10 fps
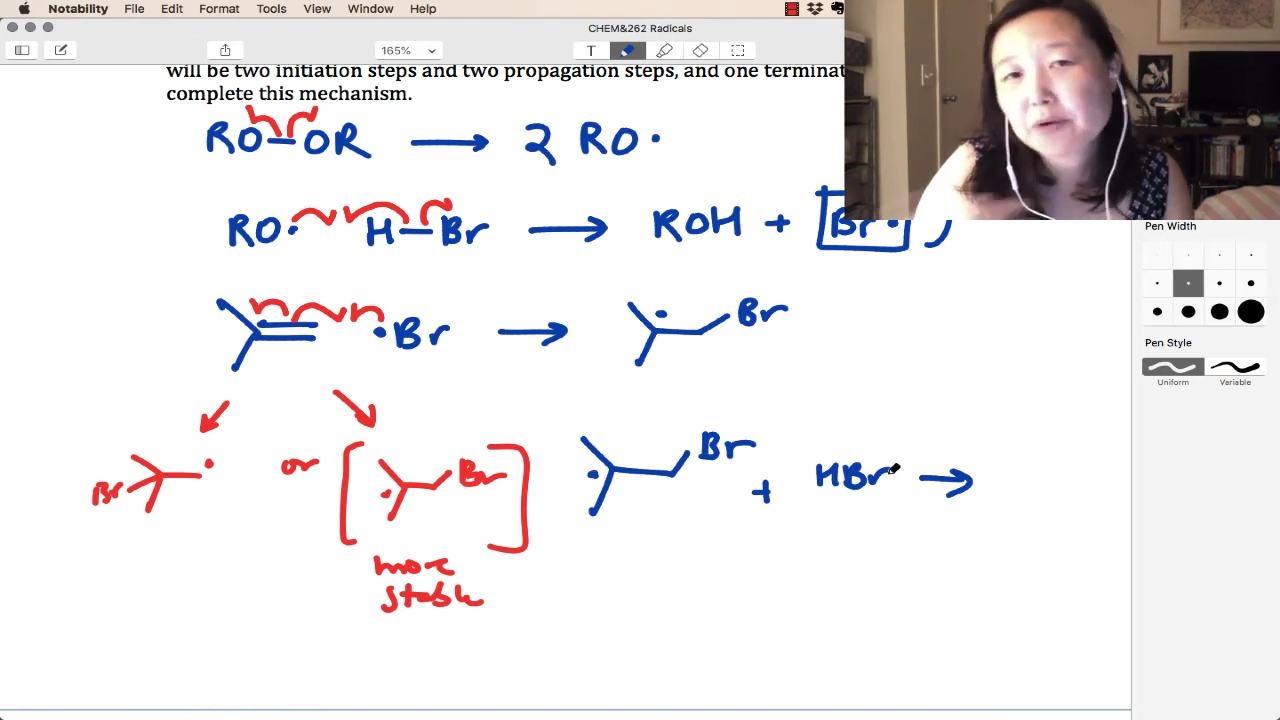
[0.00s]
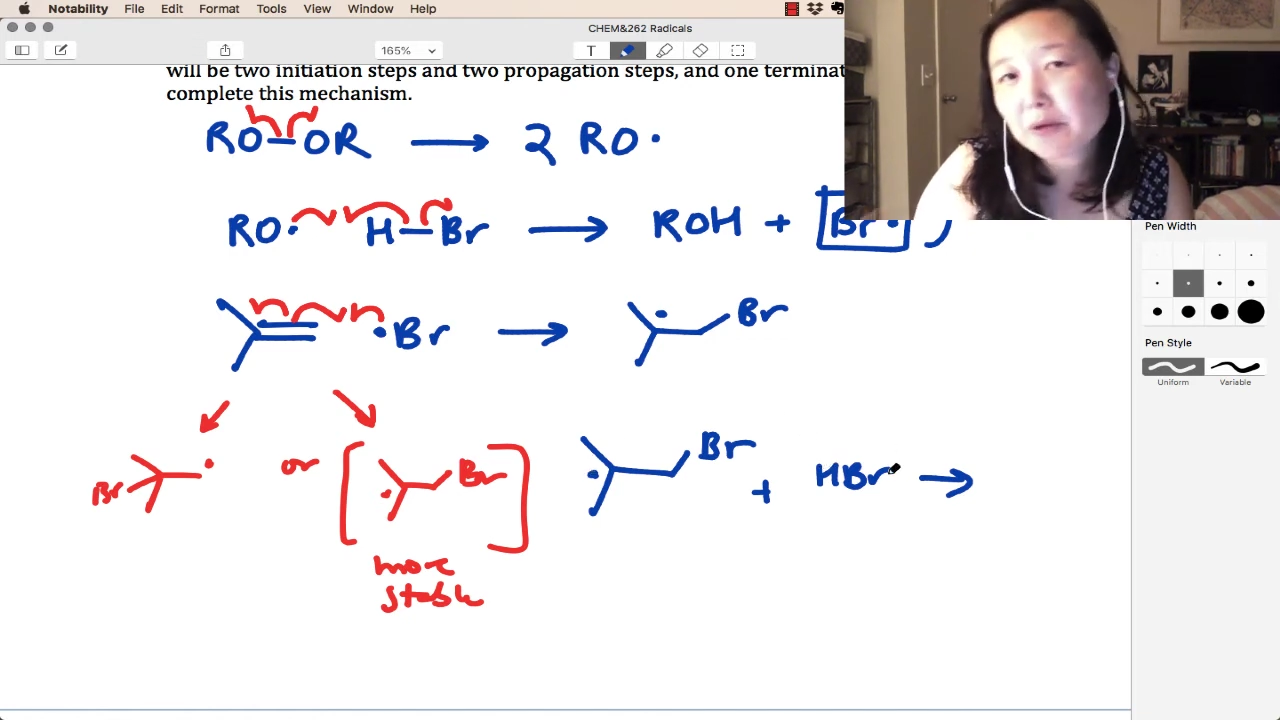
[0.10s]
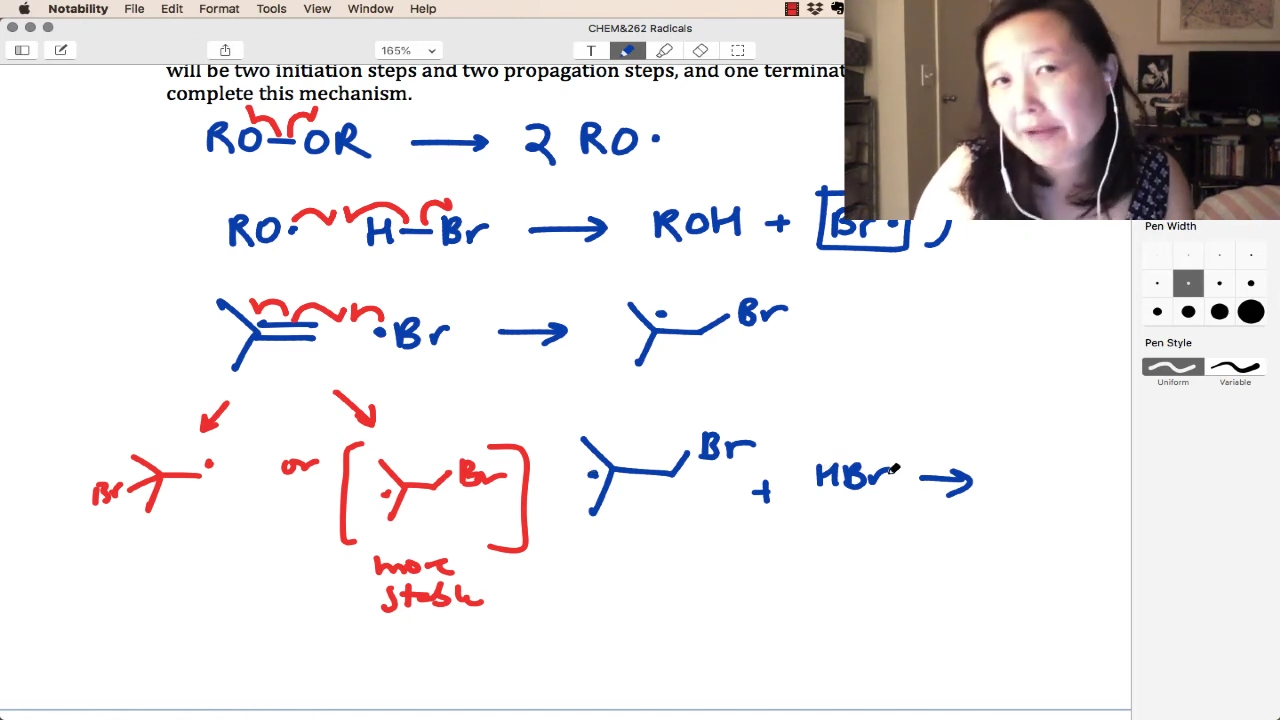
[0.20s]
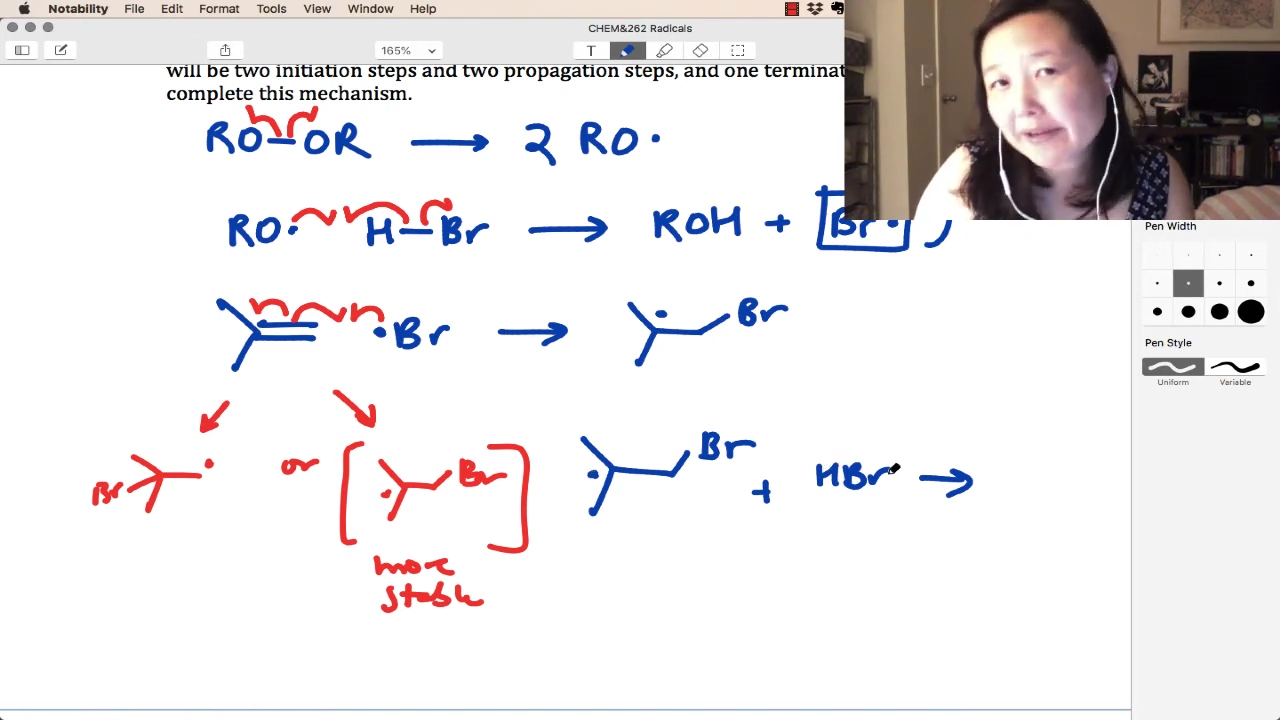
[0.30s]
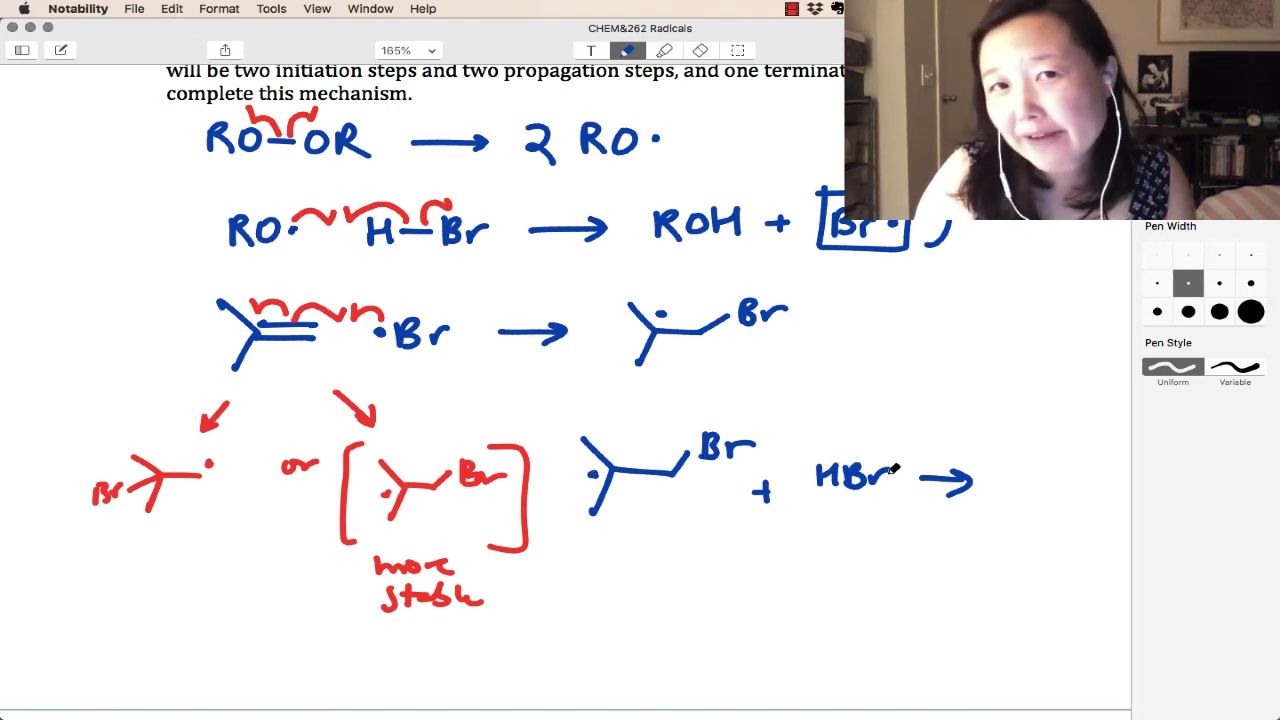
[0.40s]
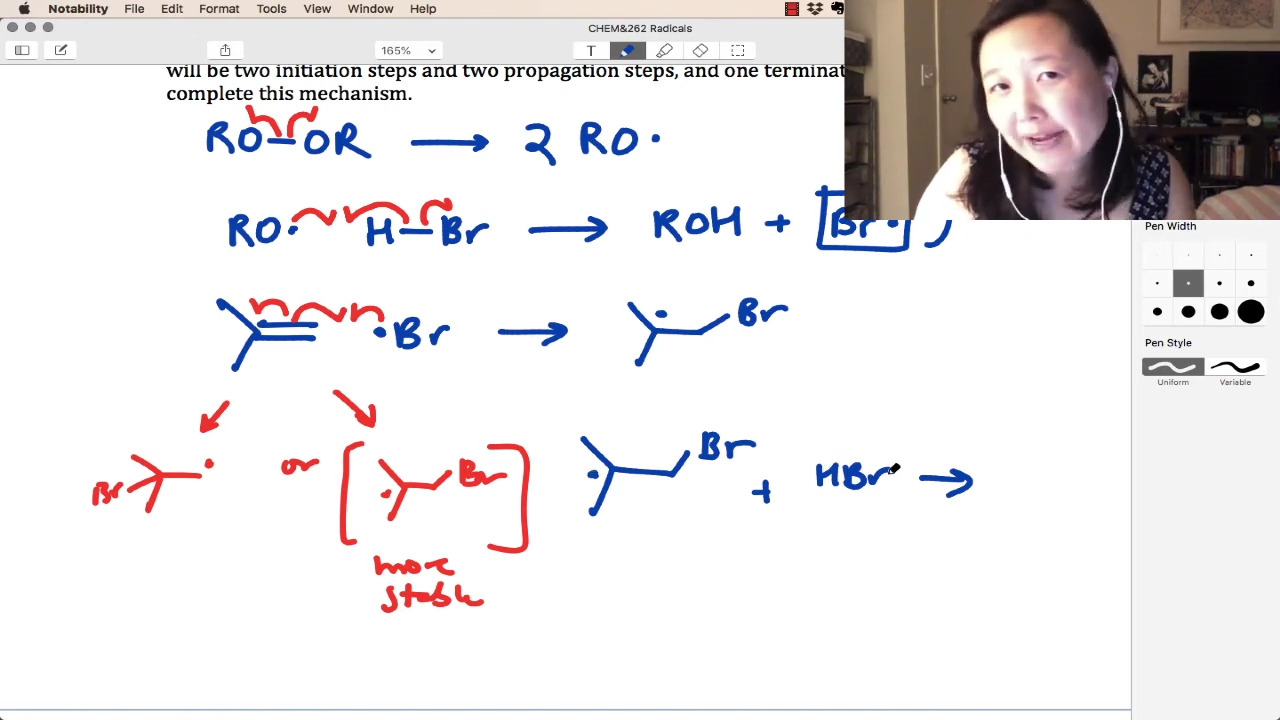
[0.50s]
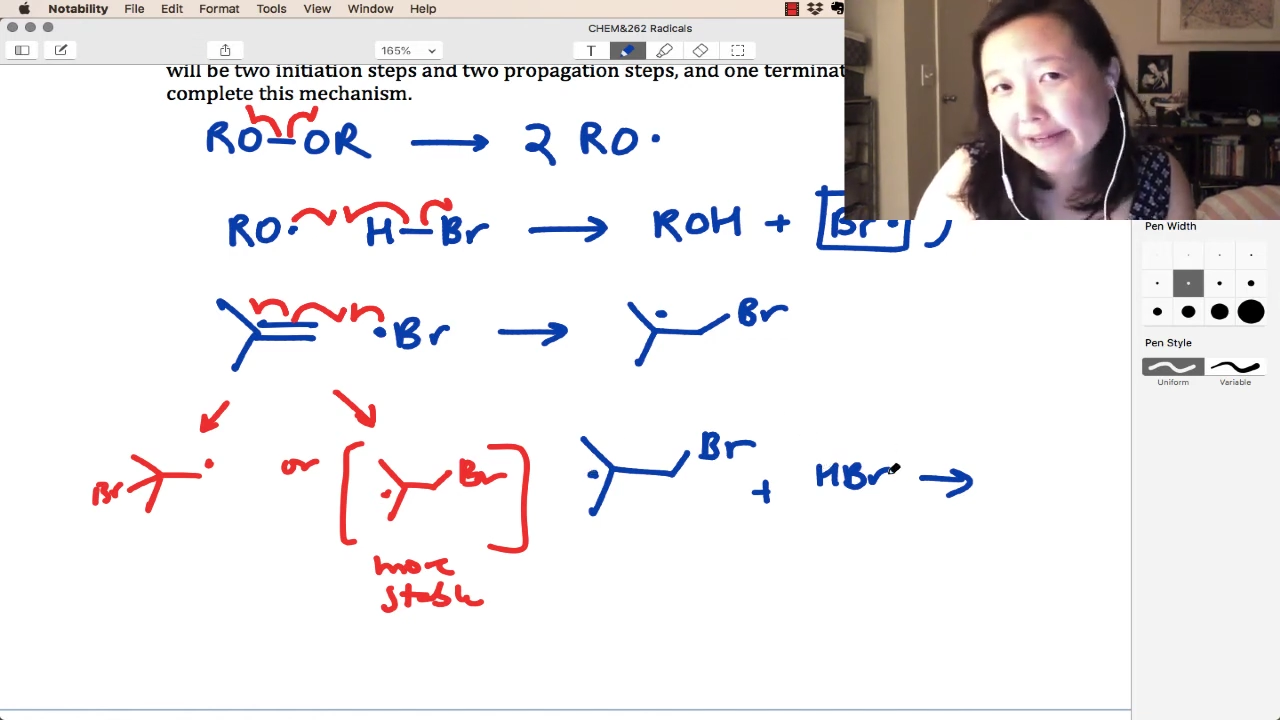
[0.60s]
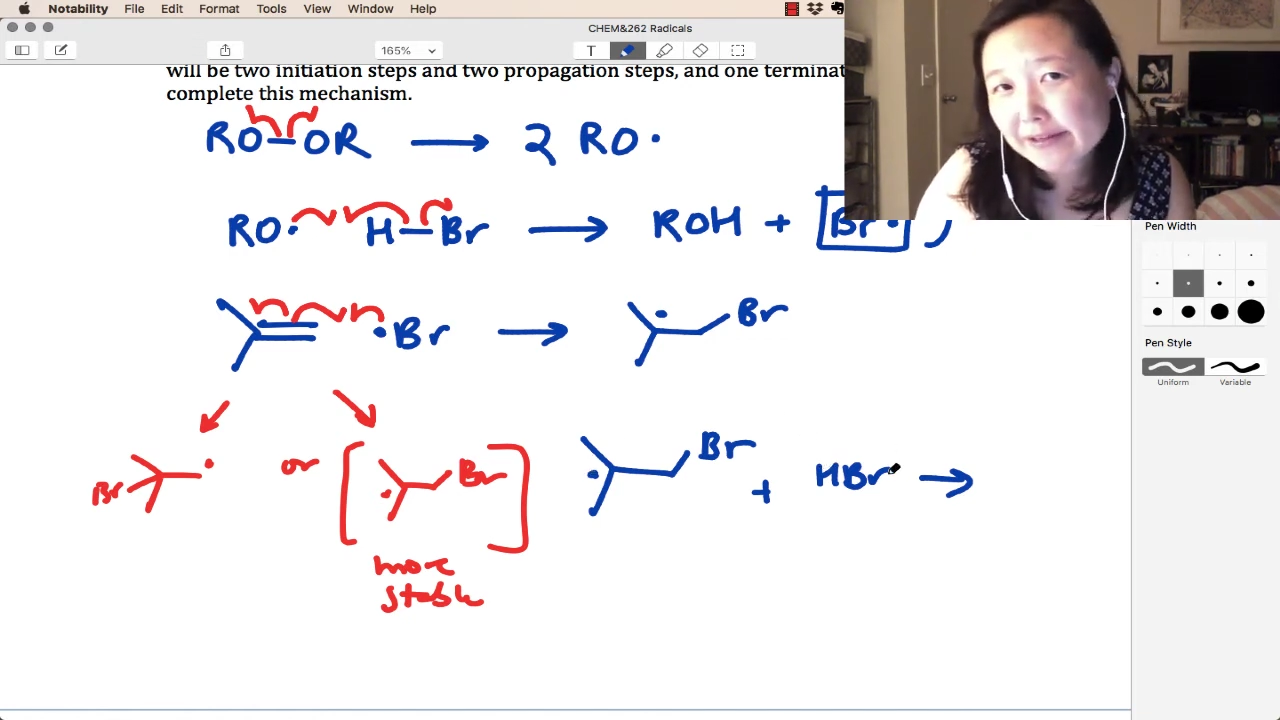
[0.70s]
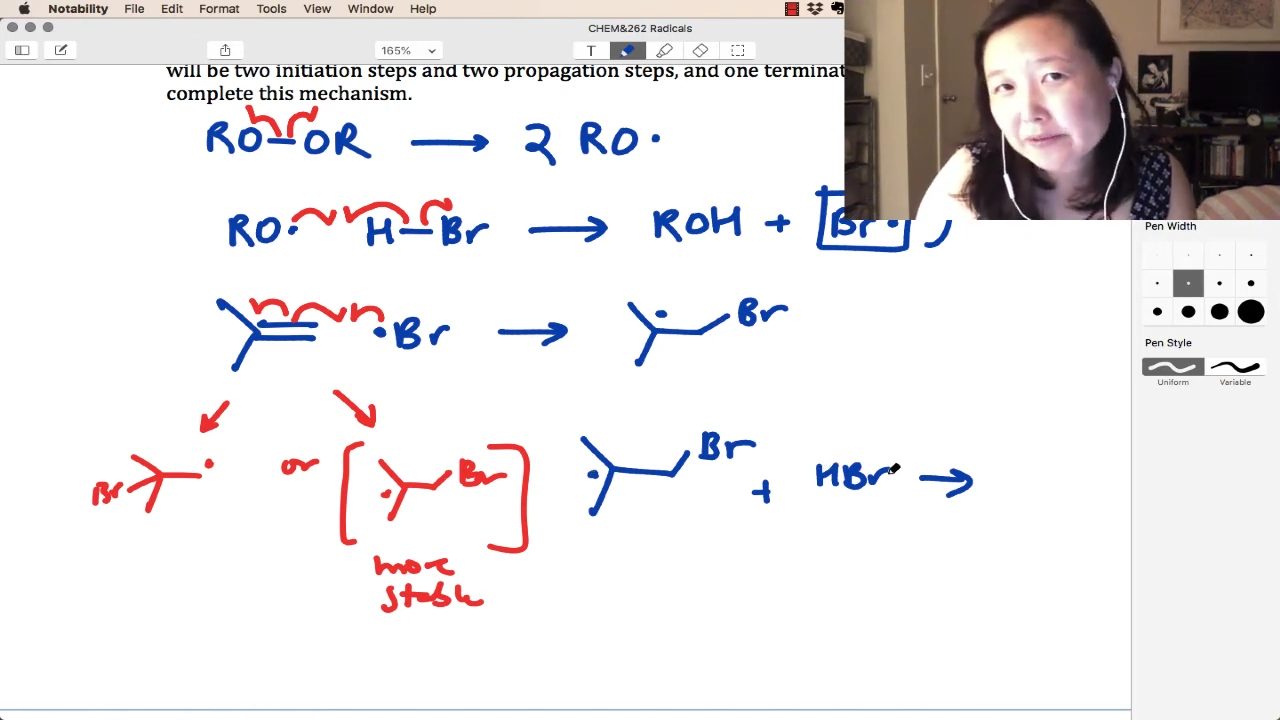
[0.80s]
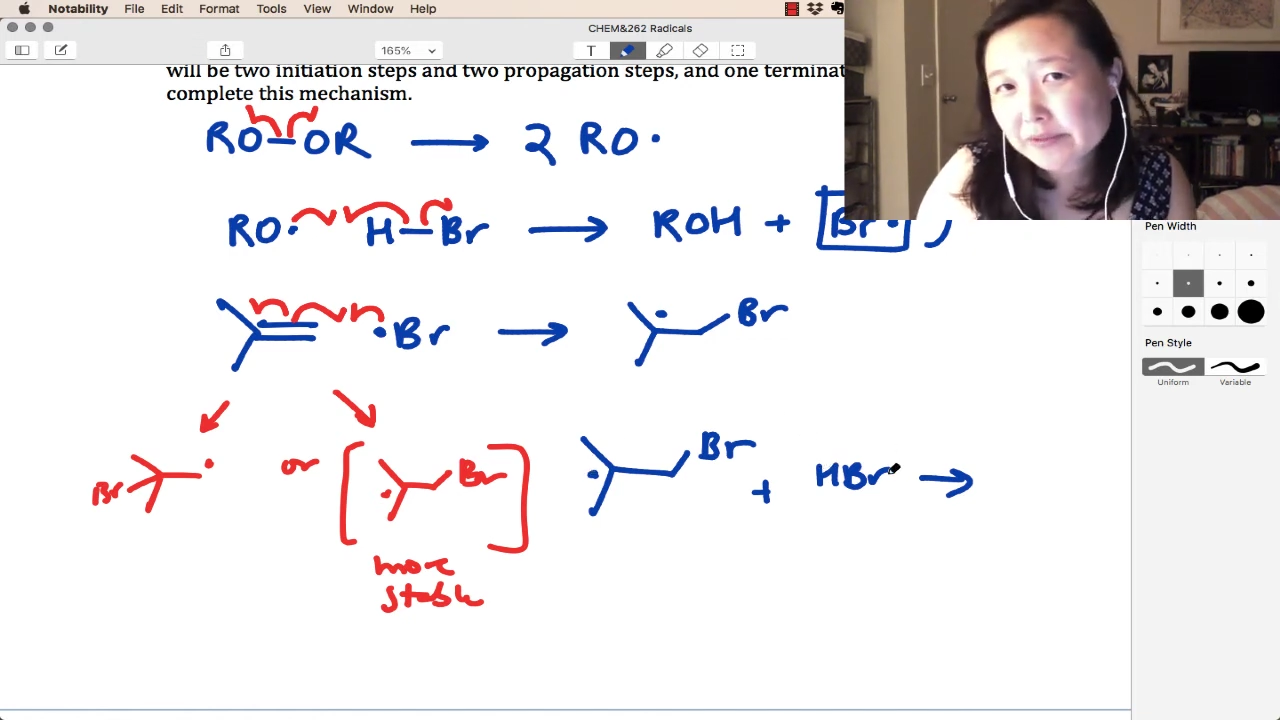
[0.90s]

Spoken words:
bromide radical,